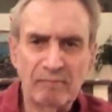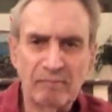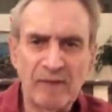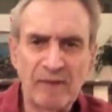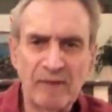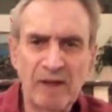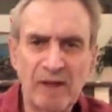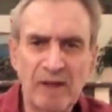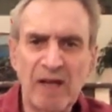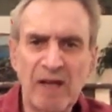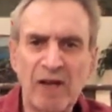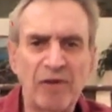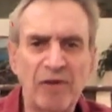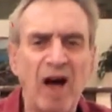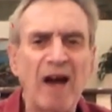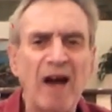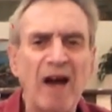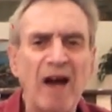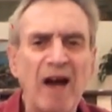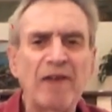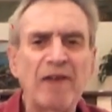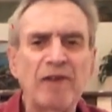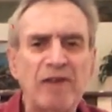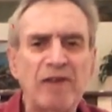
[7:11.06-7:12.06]
the
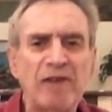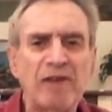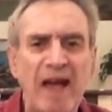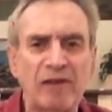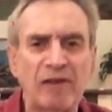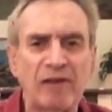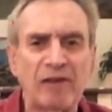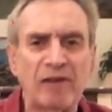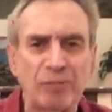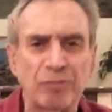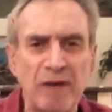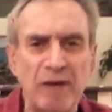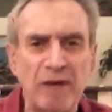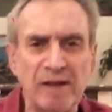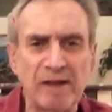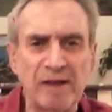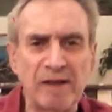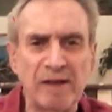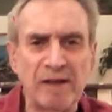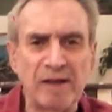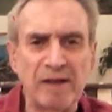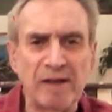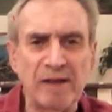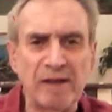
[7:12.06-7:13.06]
higher the tax rate,
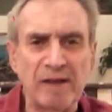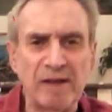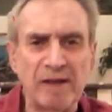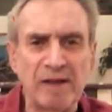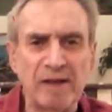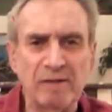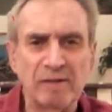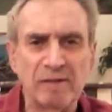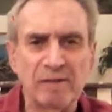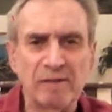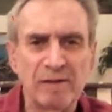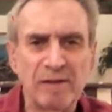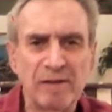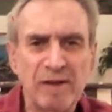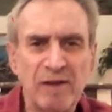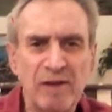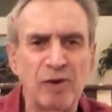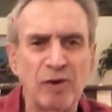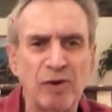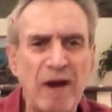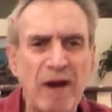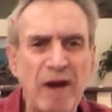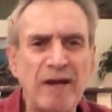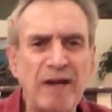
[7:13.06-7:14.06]
the
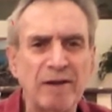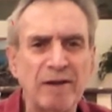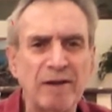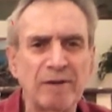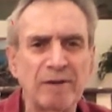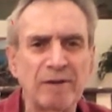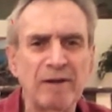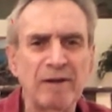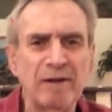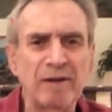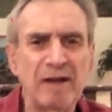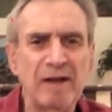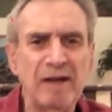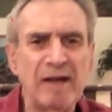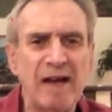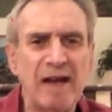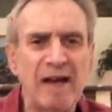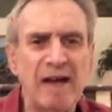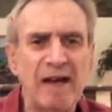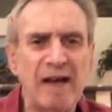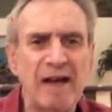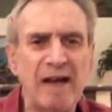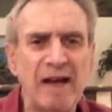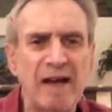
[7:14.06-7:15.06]
greater
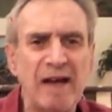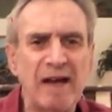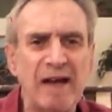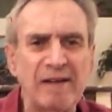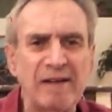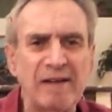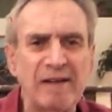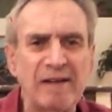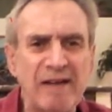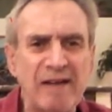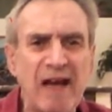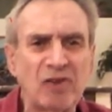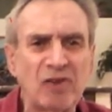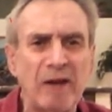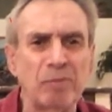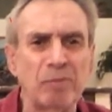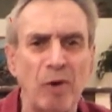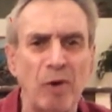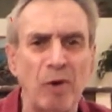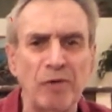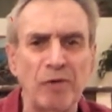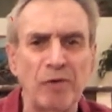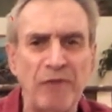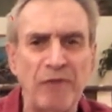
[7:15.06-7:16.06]
a taxpayer's
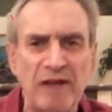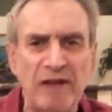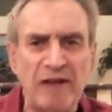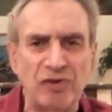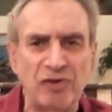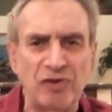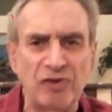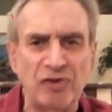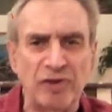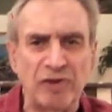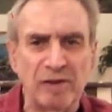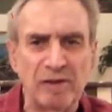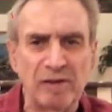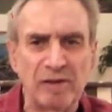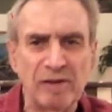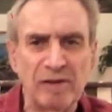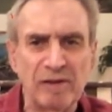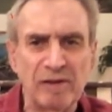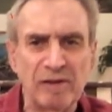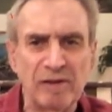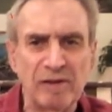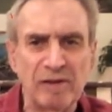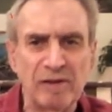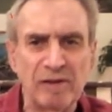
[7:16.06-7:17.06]
motivation
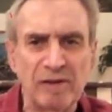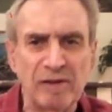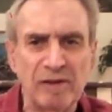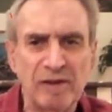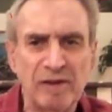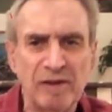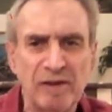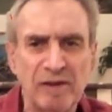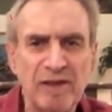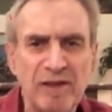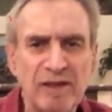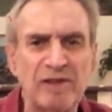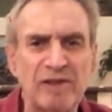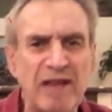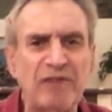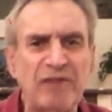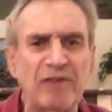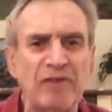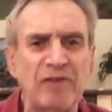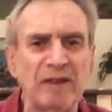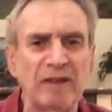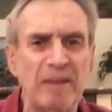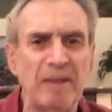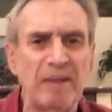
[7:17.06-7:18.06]
to test
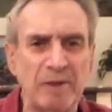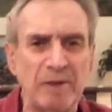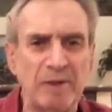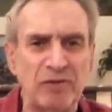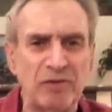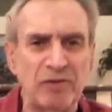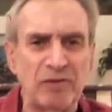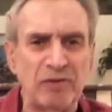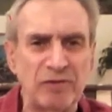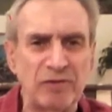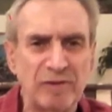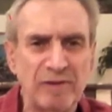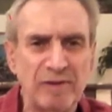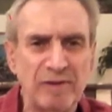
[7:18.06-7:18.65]
the limits.